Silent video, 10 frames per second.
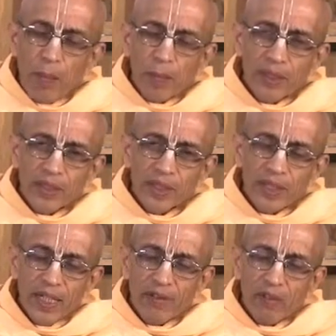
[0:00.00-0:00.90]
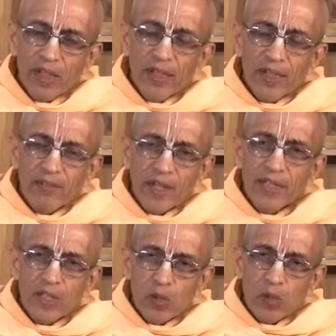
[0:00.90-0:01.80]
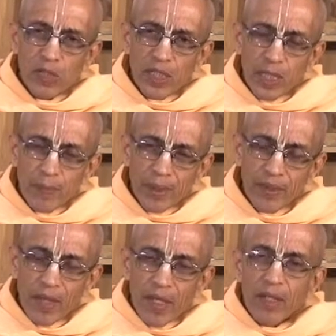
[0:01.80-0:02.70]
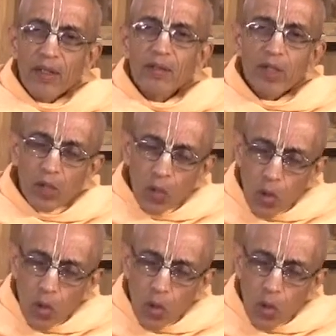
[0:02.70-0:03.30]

population and wondering where the souls are coming. The